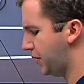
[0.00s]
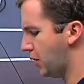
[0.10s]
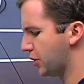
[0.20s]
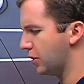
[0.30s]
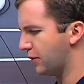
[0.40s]
He
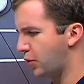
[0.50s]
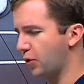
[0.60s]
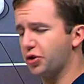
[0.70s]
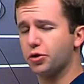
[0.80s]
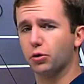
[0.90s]
also, of
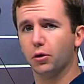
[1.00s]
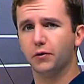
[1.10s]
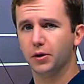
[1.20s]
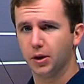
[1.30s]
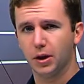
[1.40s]
course,
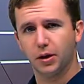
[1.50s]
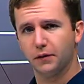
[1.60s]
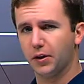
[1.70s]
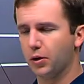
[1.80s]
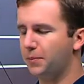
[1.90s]
served
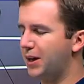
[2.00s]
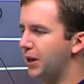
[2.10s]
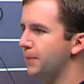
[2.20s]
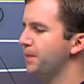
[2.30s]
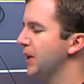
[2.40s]
very big.